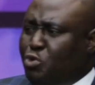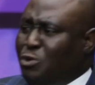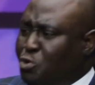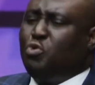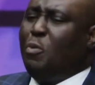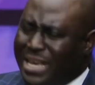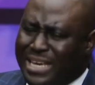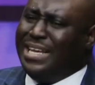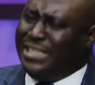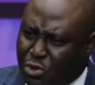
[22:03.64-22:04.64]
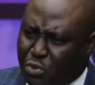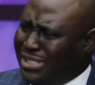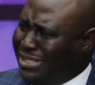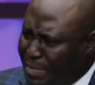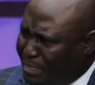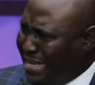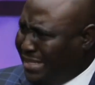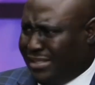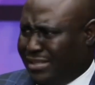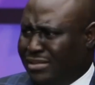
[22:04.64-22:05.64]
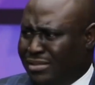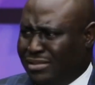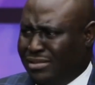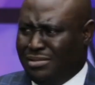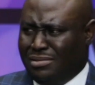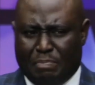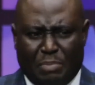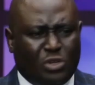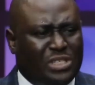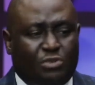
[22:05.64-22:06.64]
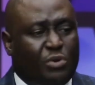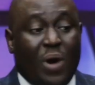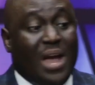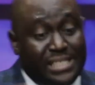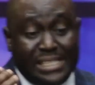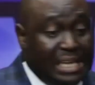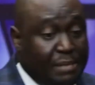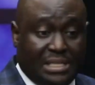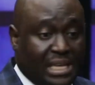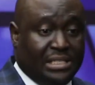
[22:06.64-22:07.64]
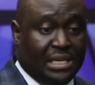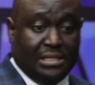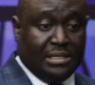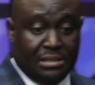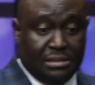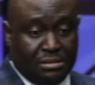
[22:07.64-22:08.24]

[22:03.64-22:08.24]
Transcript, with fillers: you are used to making excuses, repent. Because it requires the same intelligence.